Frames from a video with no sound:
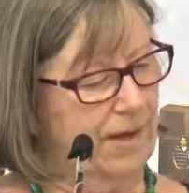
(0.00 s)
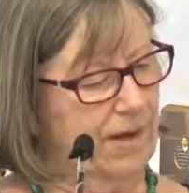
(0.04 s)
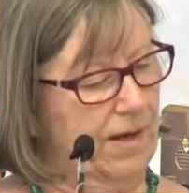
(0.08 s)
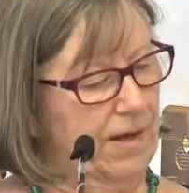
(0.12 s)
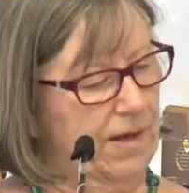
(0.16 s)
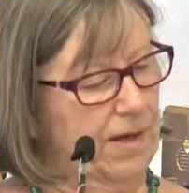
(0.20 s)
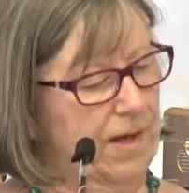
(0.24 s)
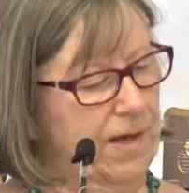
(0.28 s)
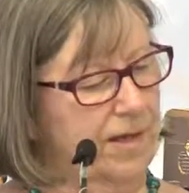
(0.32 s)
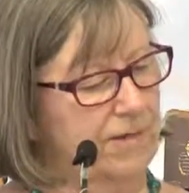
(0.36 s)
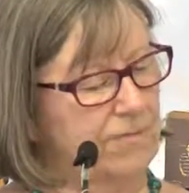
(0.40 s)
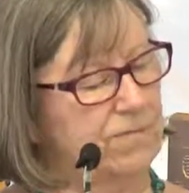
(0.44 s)

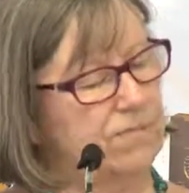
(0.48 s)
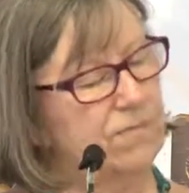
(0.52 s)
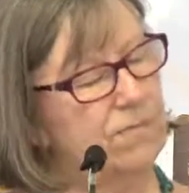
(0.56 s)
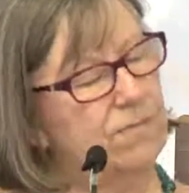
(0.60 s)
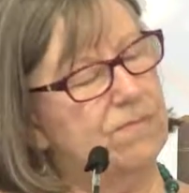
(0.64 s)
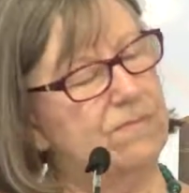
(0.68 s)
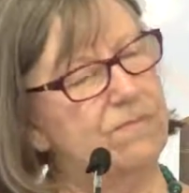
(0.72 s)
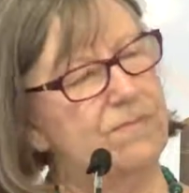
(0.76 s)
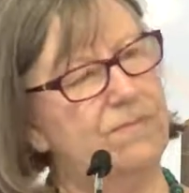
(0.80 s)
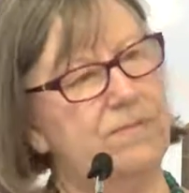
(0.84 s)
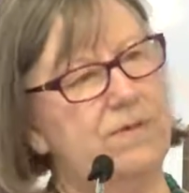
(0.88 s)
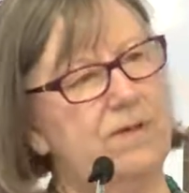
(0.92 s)
And
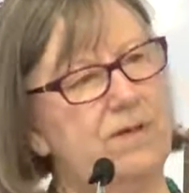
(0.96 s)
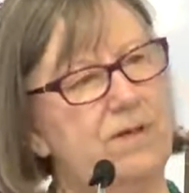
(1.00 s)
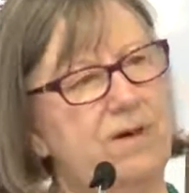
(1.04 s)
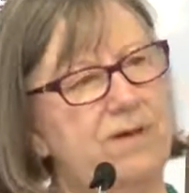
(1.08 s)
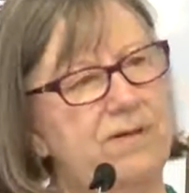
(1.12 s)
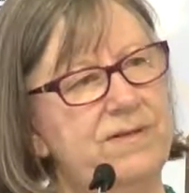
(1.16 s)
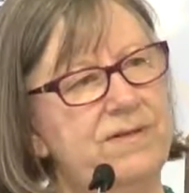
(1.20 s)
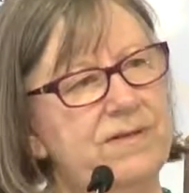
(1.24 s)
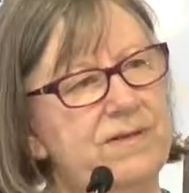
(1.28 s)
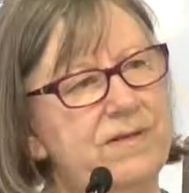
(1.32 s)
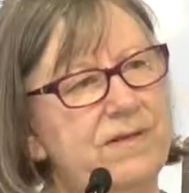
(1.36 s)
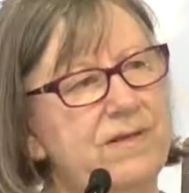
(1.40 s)

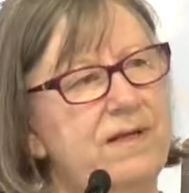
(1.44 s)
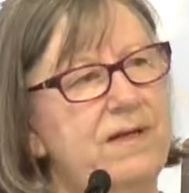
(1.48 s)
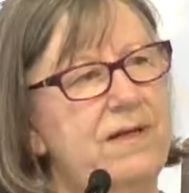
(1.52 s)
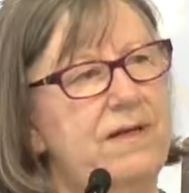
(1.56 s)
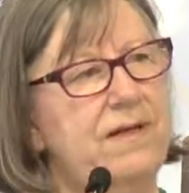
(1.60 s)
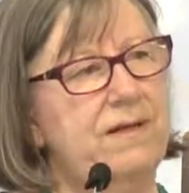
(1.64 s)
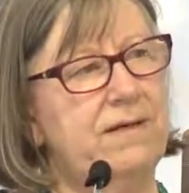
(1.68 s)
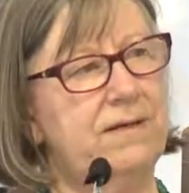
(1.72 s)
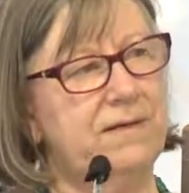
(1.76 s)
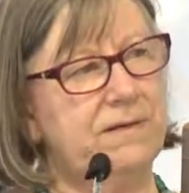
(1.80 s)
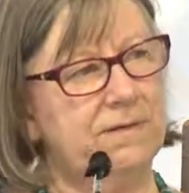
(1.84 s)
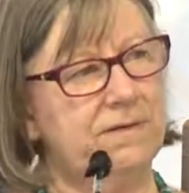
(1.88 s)

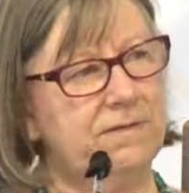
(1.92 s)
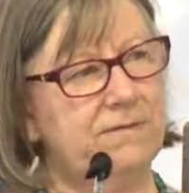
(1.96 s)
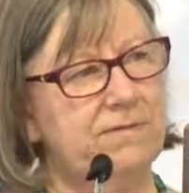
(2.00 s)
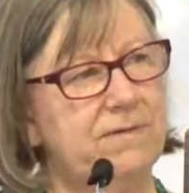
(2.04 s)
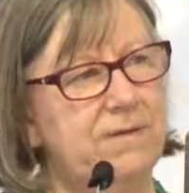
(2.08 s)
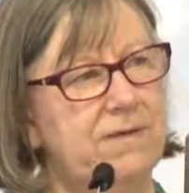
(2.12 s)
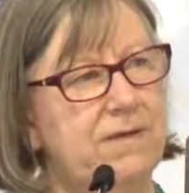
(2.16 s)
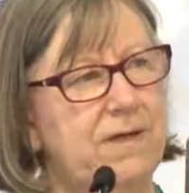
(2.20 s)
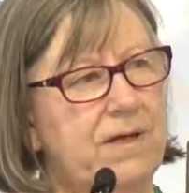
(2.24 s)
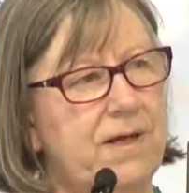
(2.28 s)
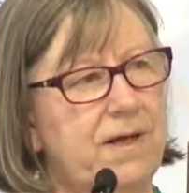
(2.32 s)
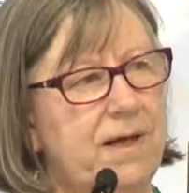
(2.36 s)
constantly
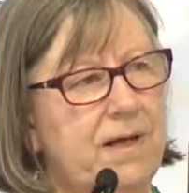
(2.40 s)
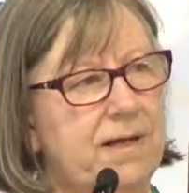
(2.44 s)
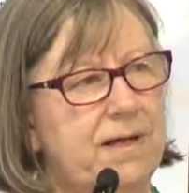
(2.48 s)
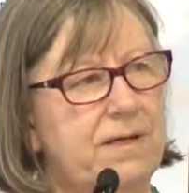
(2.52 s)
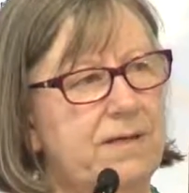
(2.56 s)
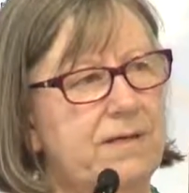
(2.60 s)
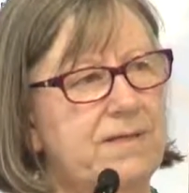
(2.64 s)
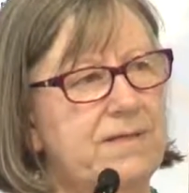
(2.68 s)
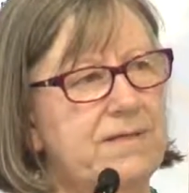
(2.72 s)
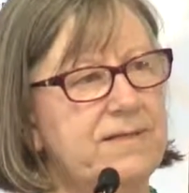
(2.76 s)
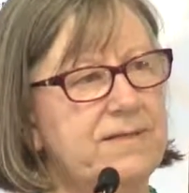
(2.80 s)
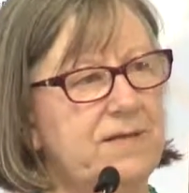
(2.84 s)

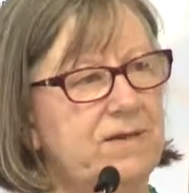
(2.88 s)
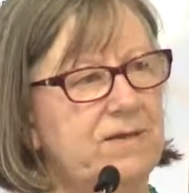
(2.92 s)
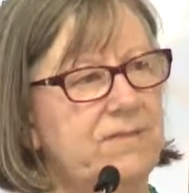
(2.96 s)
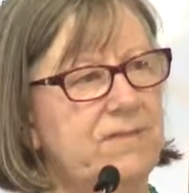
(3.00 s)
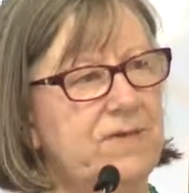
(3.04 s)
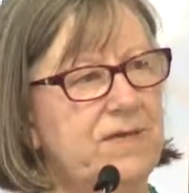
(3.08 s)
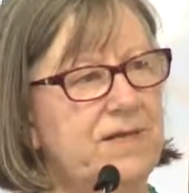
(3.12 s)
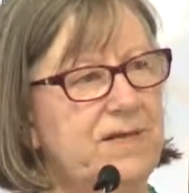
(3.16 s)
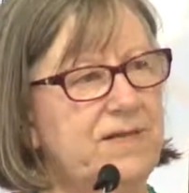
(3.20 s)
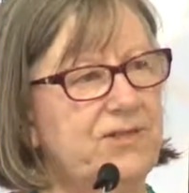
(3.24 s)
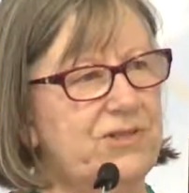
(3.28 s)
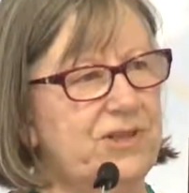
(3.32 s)
consult
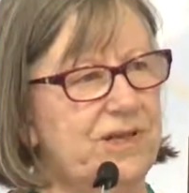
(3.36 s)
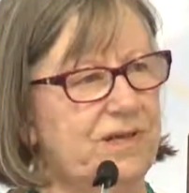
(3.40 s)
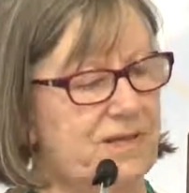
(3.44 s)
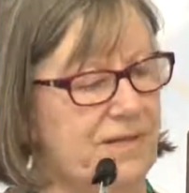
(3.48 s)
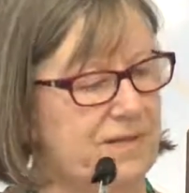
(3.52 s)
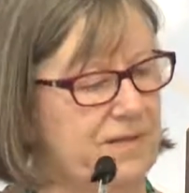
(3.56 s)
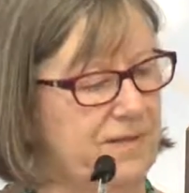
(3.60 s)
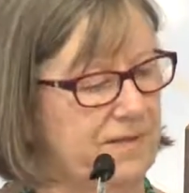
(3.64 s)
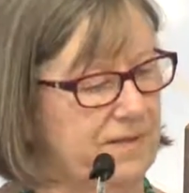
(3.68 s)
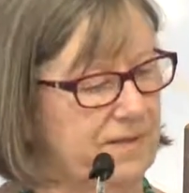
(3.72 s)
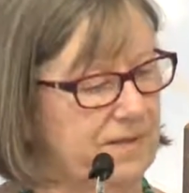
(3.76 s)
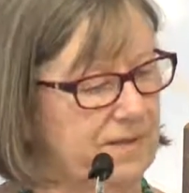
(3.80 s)
with each
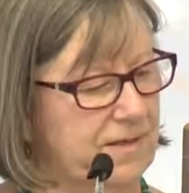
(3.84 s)
other